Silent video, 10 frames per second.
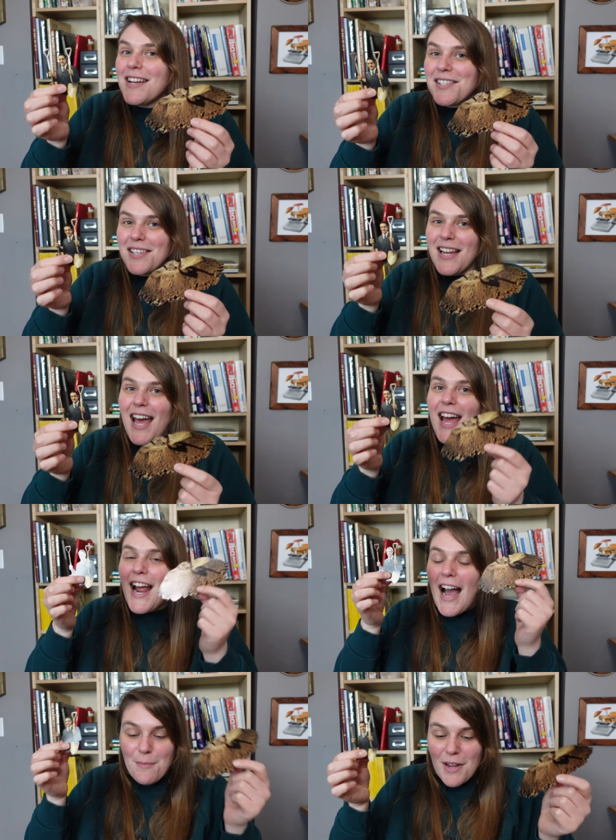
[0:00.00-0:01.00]
is the day.
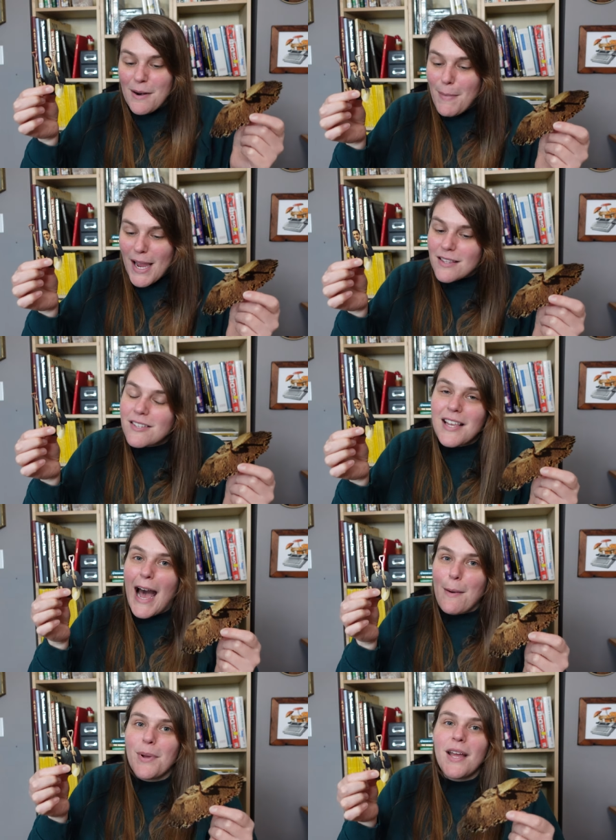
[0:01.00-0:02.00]
I'm gonna make this
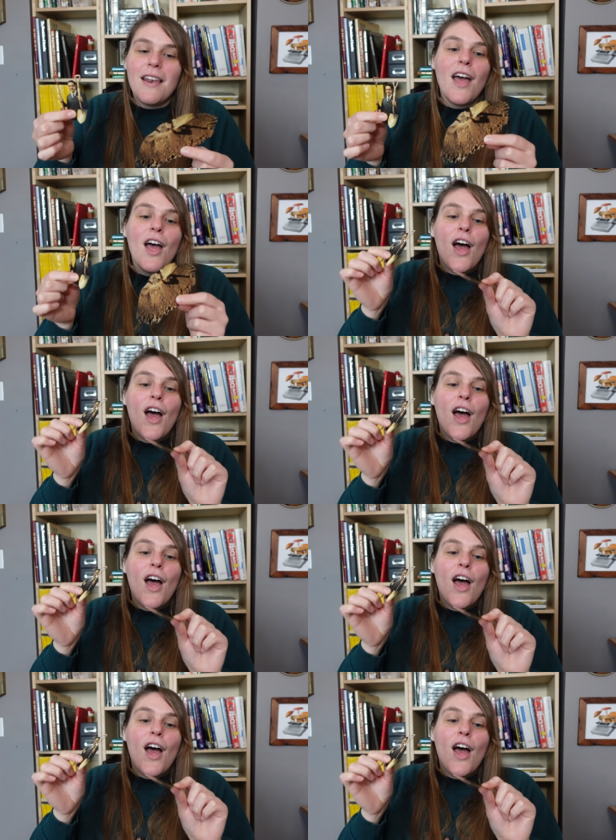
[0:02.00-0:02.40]
happen.